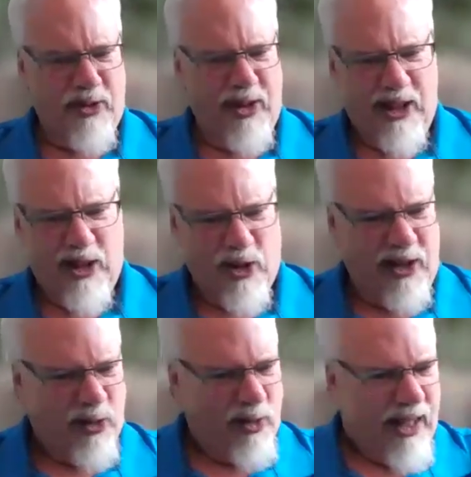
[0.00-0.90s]
that
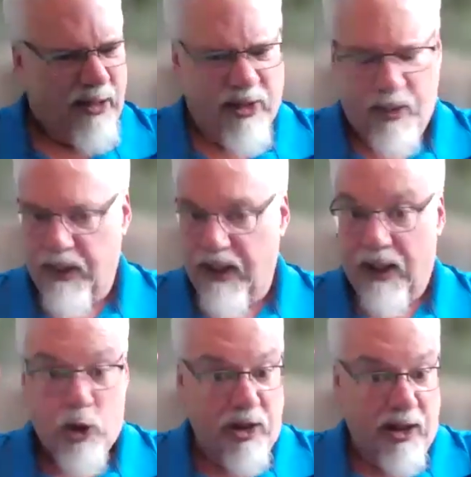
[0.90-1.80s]
ThD is less than a
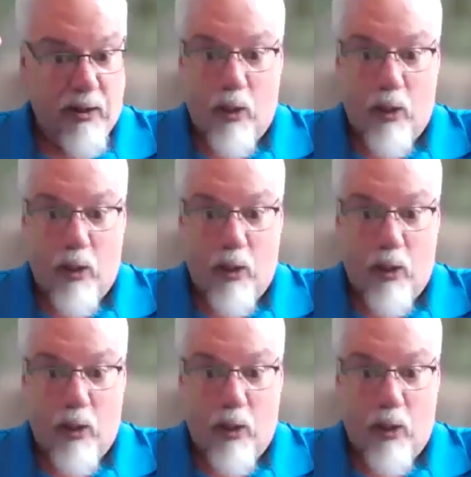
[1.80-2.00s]
PhD.